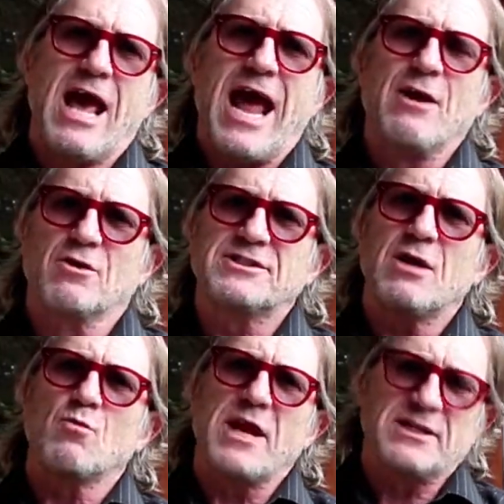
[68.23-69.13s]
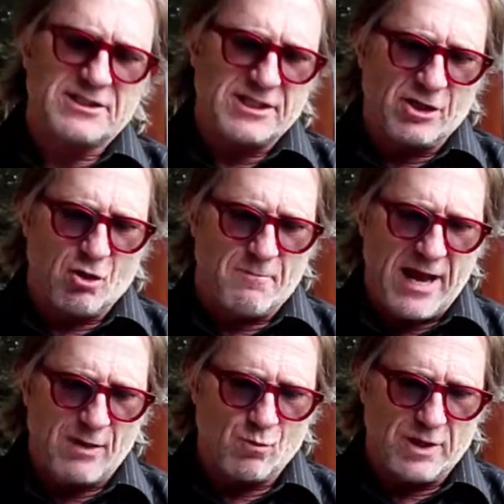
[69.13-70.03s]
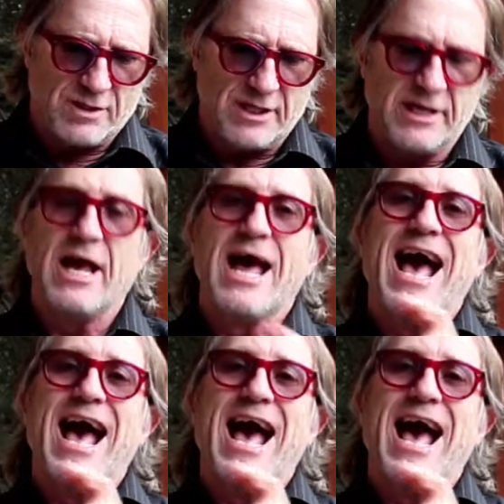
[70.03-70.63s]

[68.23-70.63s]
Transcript: And also register your pet with the